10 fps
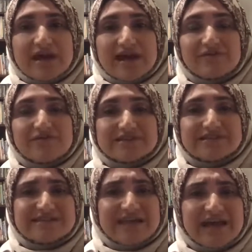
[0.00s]
I feel
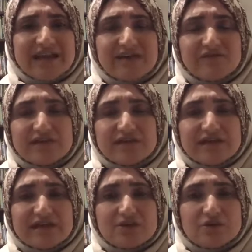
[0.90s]
sad. I feel
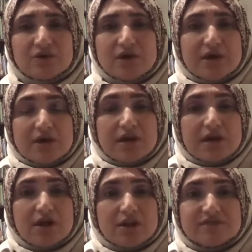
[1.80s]
like, you know,
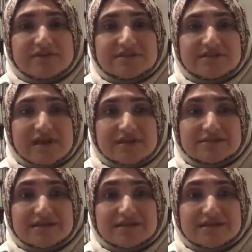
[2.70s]
all of these things.